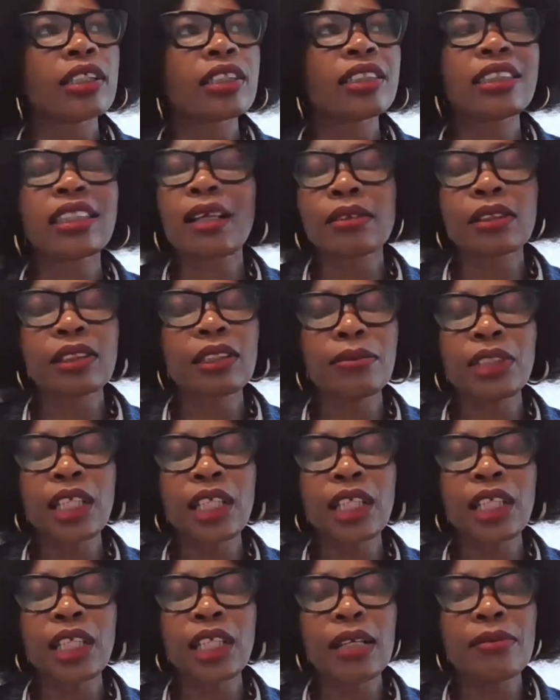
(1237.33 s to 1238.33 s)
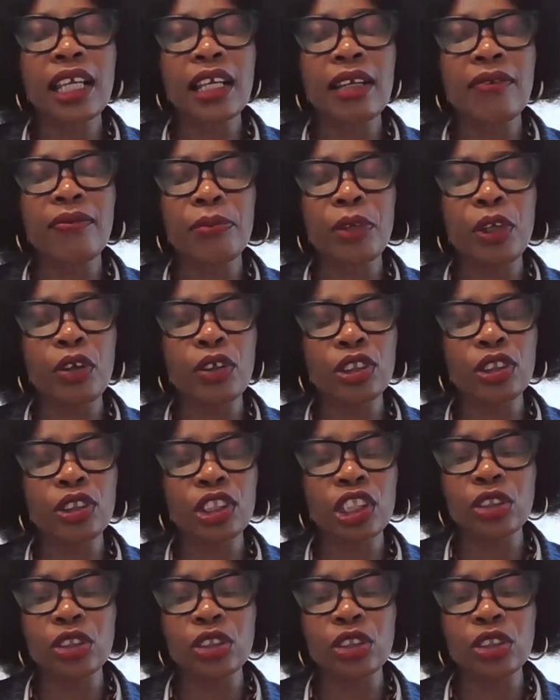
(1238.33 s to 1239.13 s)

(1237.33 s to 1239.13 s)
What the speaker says: sometimes, again, because